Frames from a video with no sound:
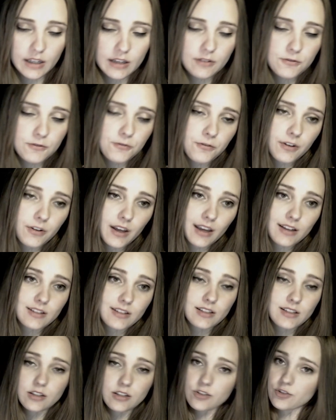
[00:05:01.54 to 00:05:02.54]
In
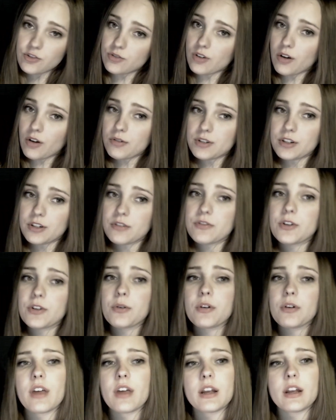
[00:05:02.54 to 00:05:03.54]
fact, did you know, dear
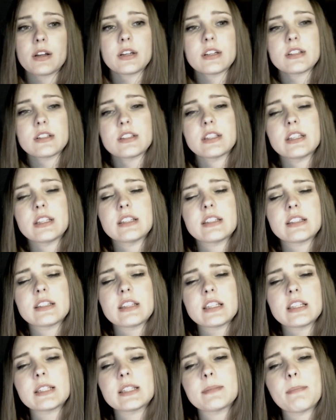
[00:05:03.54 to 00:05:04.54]
viewer, that it is the
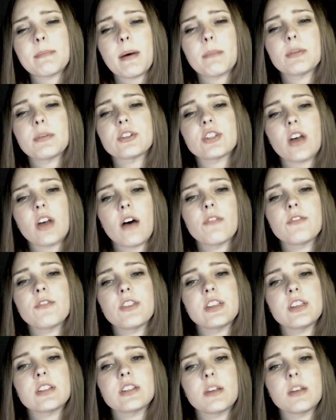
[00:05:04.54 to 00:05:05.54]
cis members of
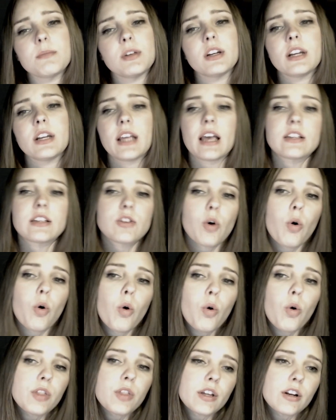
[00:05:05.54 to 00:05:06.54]
this community as a
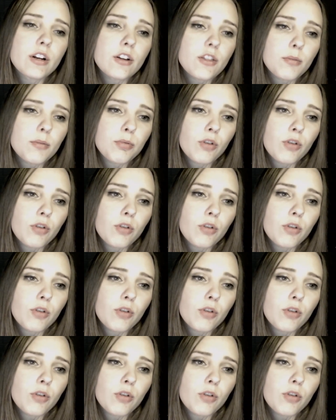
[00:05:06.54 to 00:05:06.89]
whole that are the